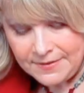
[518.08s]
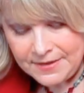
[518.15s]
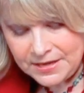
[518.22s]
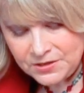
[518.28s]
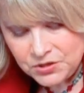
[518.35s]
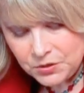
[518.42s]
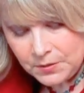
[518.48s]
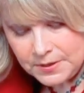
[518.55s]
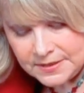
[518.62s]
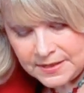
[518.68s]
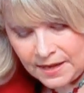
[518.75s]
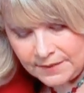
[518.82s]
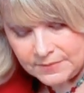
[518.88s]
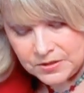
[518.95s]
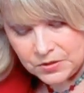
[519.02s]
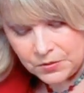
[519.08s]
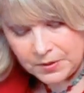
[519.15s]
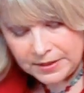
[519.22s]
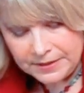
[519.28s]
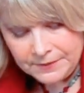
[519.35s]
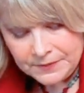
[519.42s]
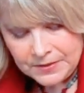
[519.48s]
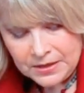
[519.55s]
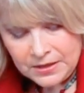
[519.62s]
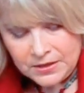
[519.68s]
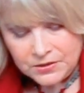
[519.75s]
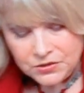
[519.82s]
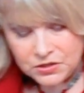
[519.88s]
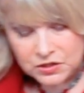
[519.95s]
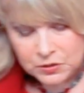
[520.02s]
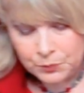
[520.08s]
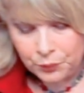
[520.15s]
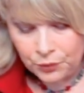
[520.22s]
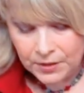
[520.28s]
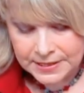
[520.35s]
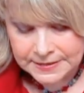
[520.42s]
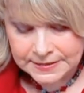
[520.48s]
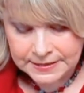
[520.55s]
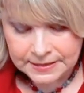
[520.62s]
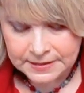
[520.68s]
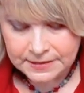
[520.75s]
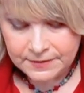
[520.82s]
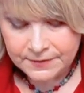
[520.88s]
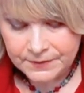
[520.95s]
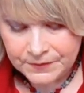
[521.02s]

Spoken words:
and then do as I'm doing. Just press it